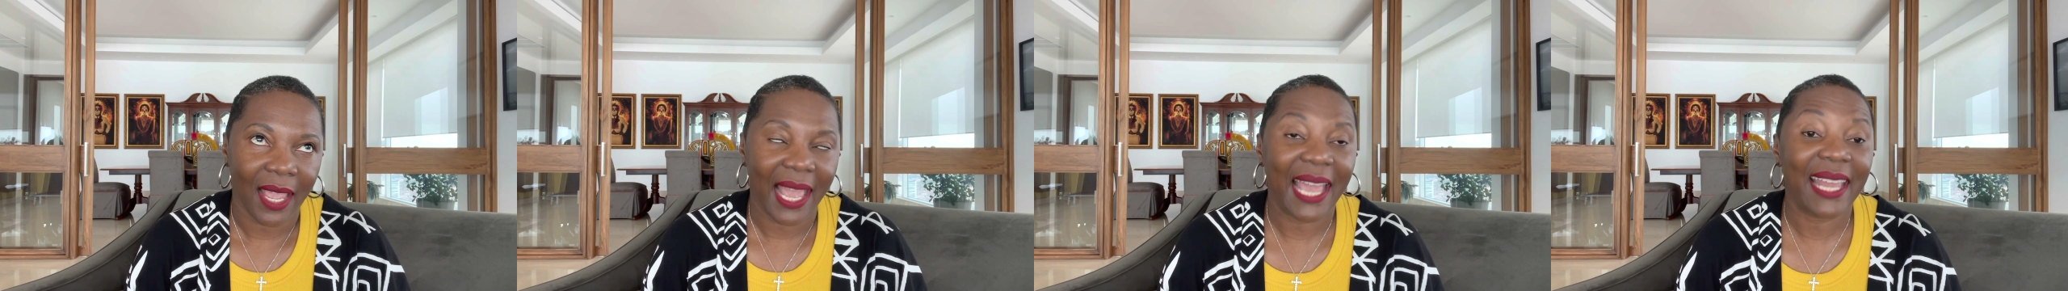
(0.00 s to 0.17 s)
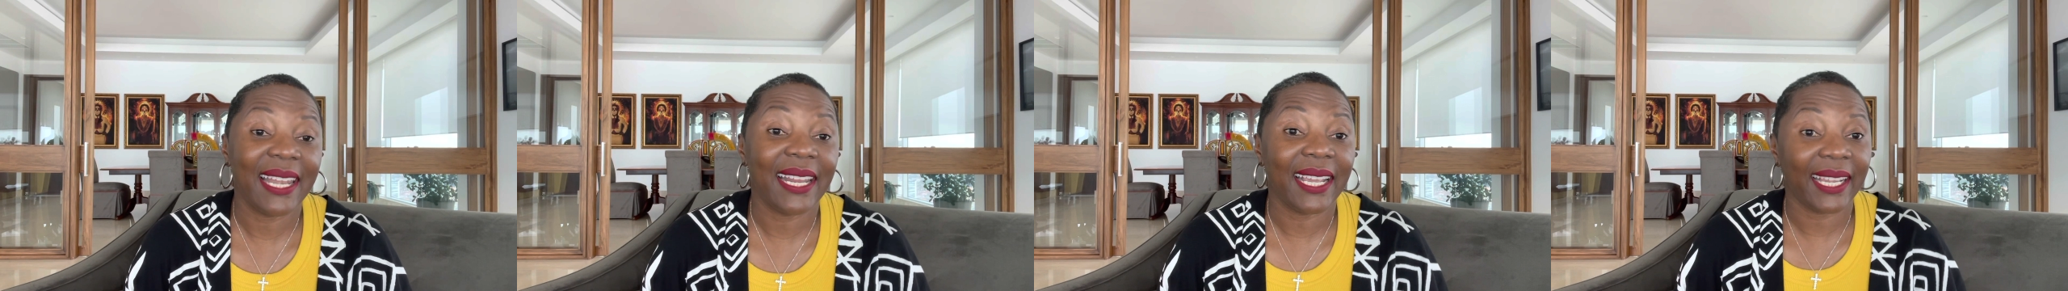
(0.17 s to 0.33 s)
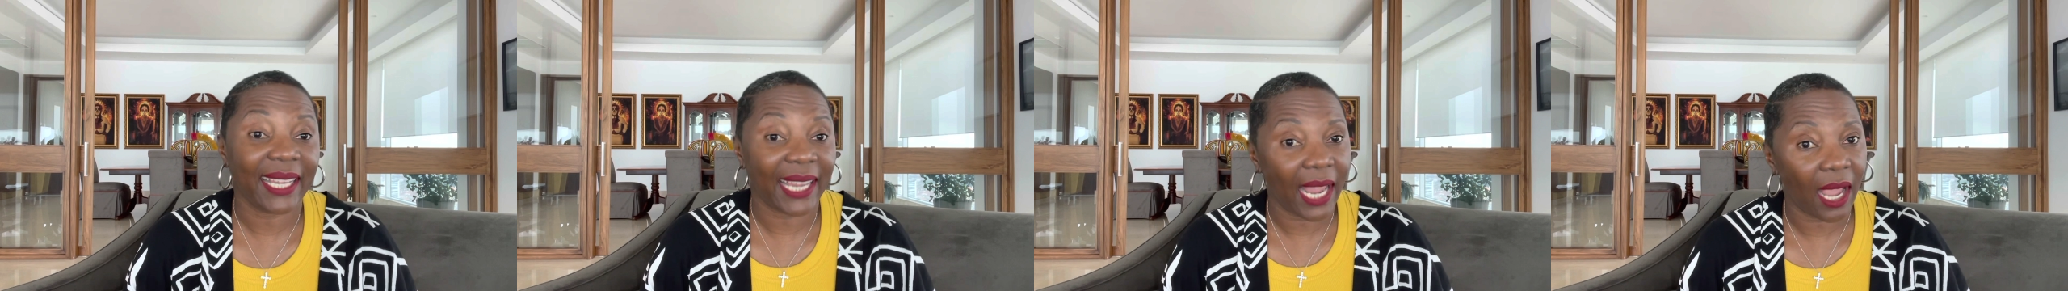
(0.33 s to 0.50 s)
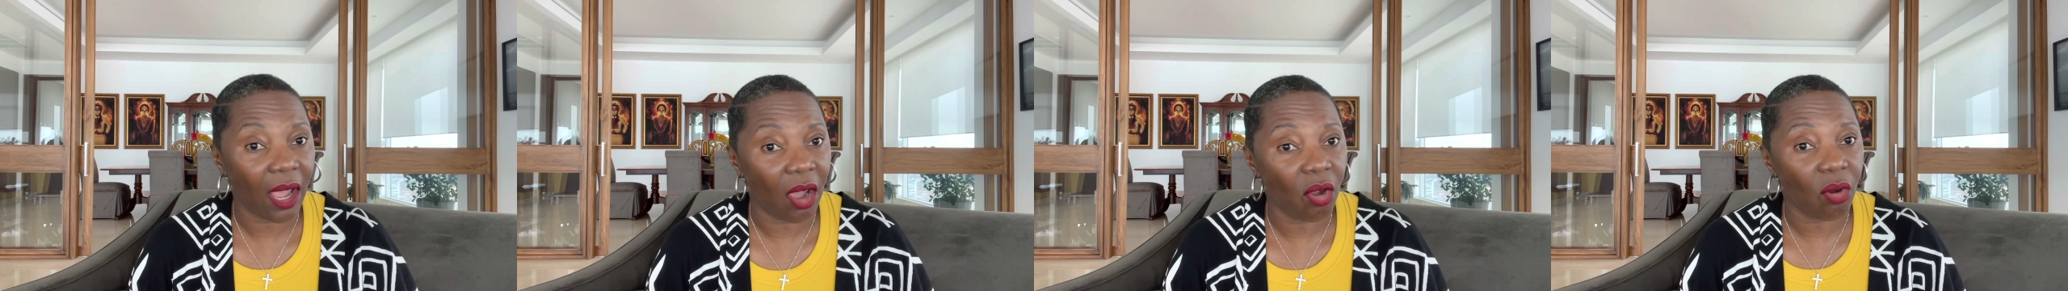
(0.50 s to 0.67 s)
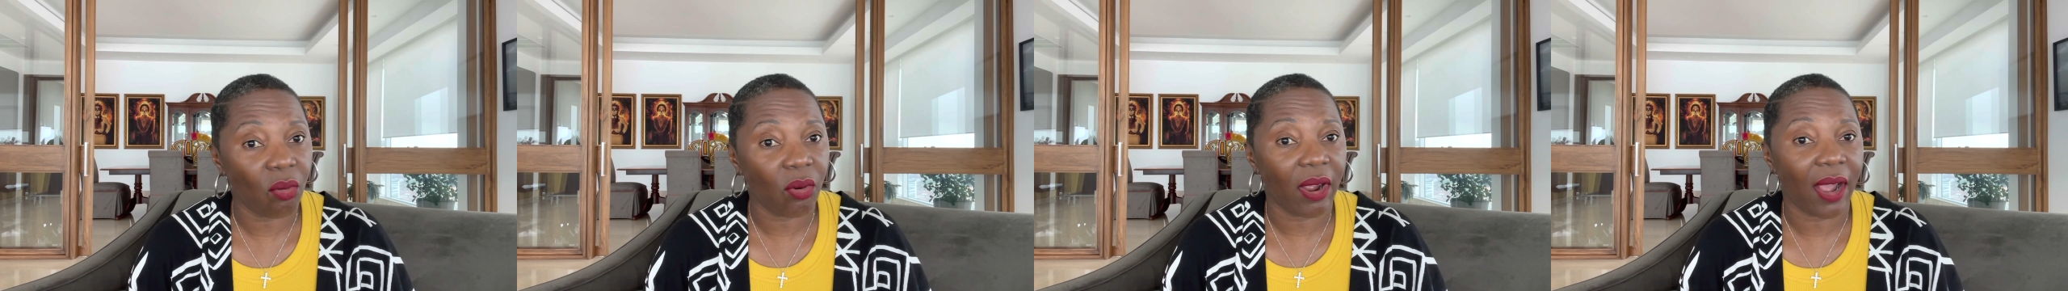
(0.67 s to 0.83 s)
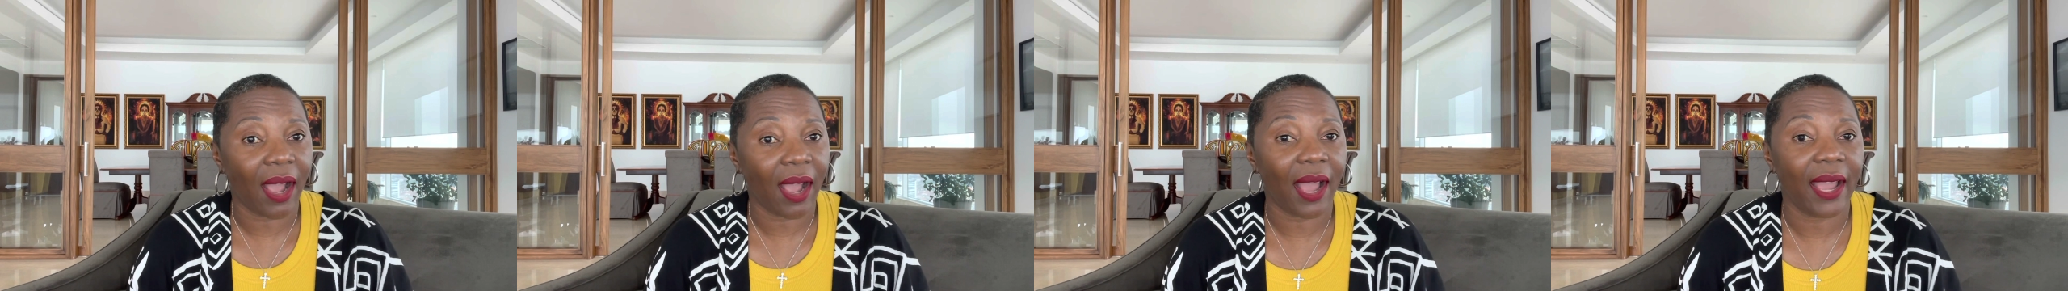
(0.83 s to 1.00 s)

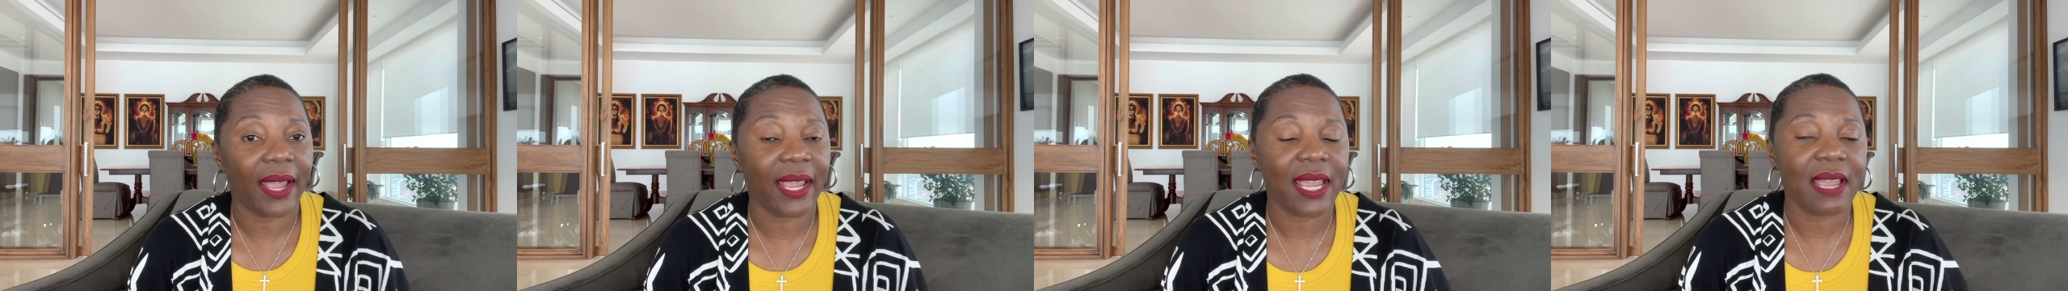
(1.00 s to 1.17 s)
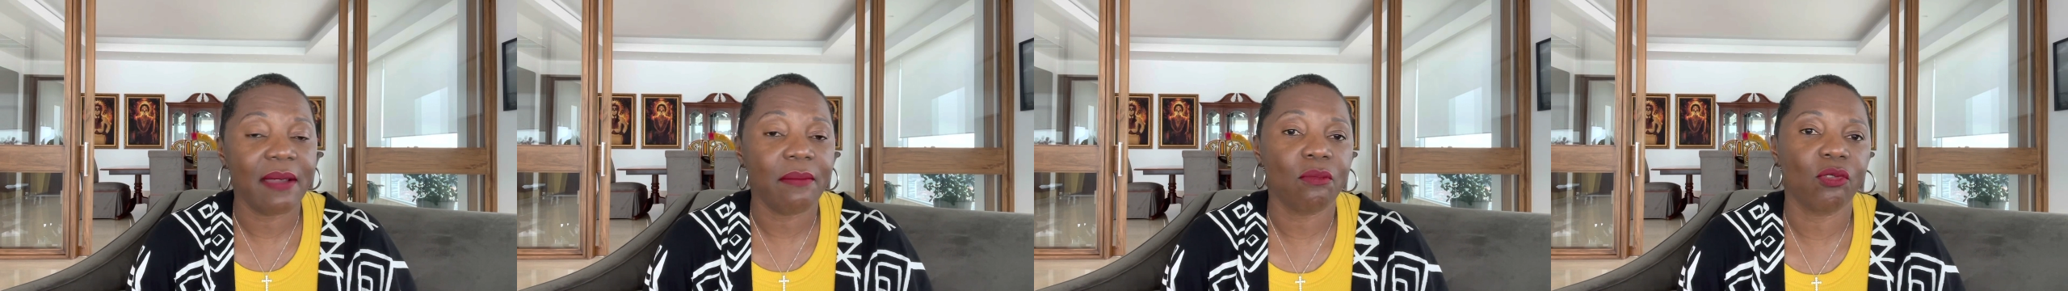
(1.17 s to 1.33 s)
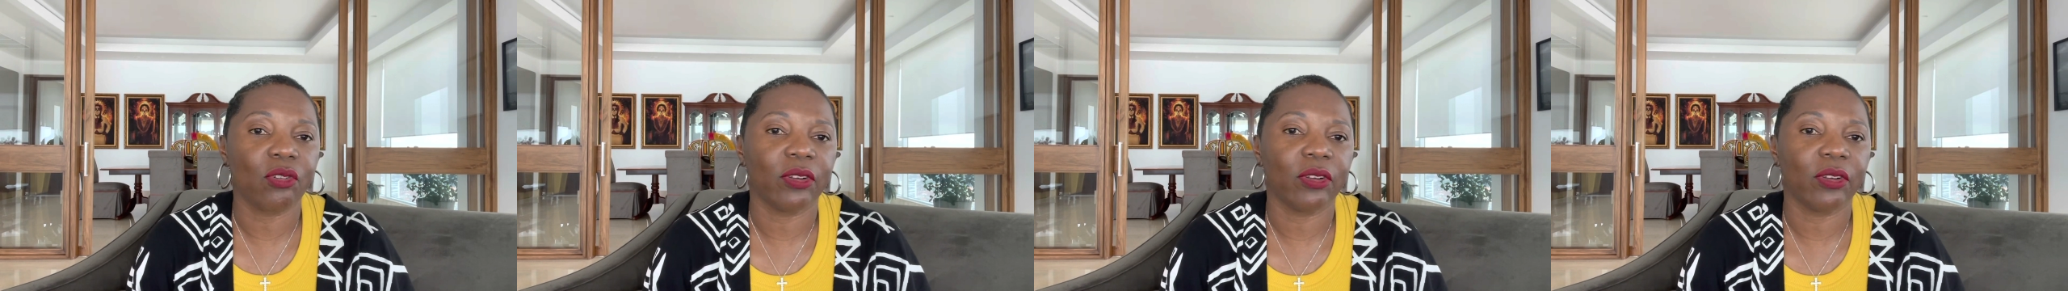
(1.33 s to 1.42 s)
account where I am